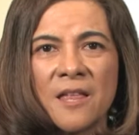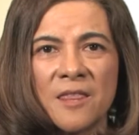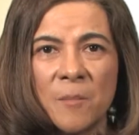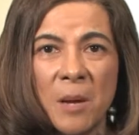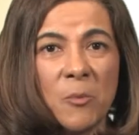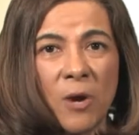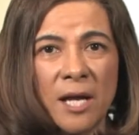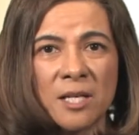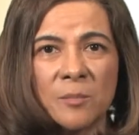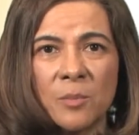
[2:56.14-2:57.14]
The
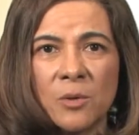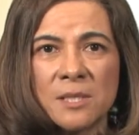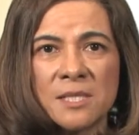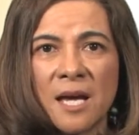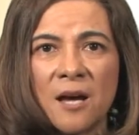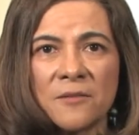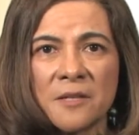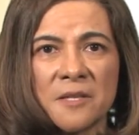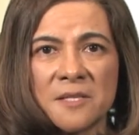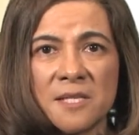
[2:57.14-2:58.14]
memorandum points out
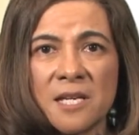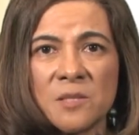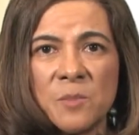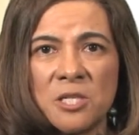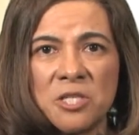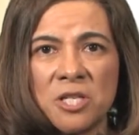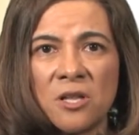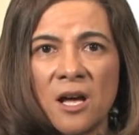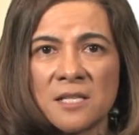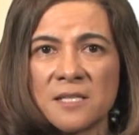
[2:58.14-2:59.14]
that the CSBG
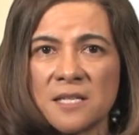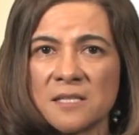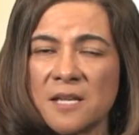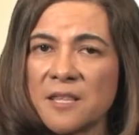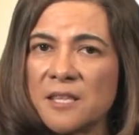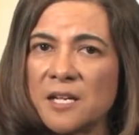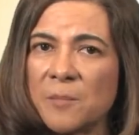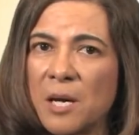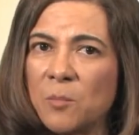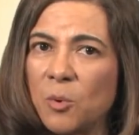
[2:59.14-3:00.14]
law says nothing
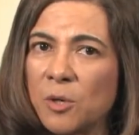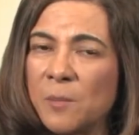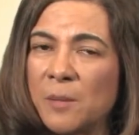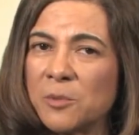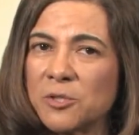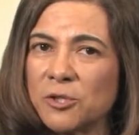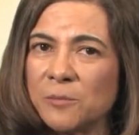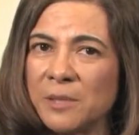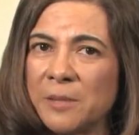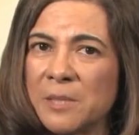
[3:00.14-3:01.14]
about board member
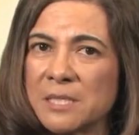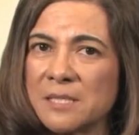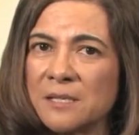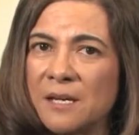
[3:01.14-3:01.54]
term limits.